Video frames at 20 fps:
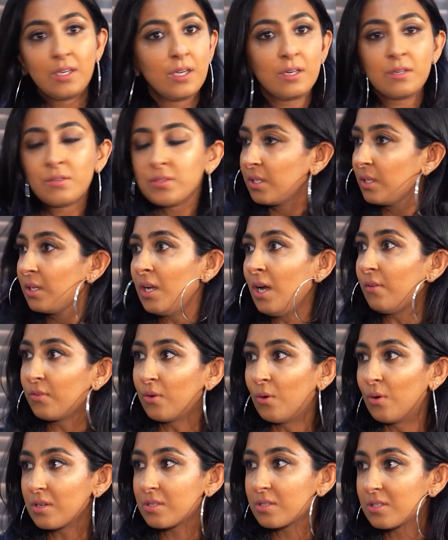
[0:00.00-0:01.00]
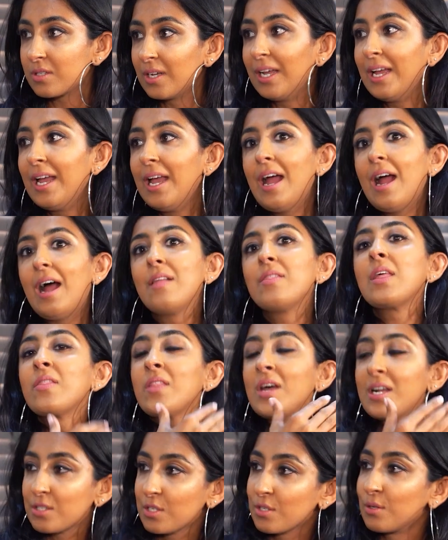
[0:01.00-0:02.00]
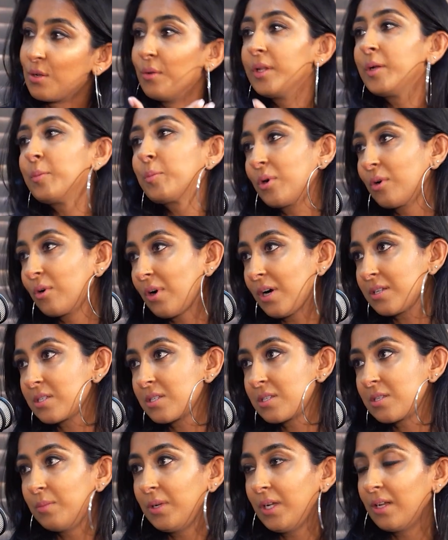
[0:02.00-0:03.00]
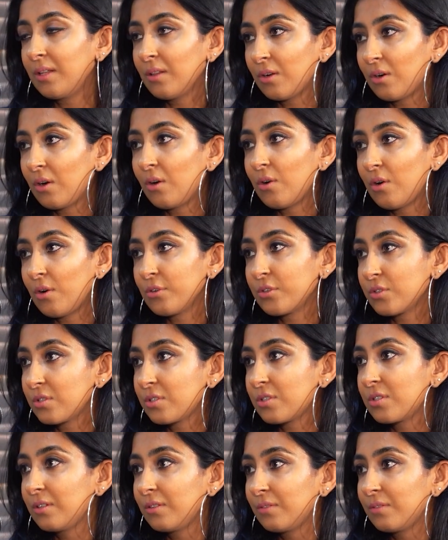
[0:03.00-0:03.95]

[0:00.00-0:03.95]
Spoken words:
And I was like, yeah, of course. And then that slowly progressed to being the co-host.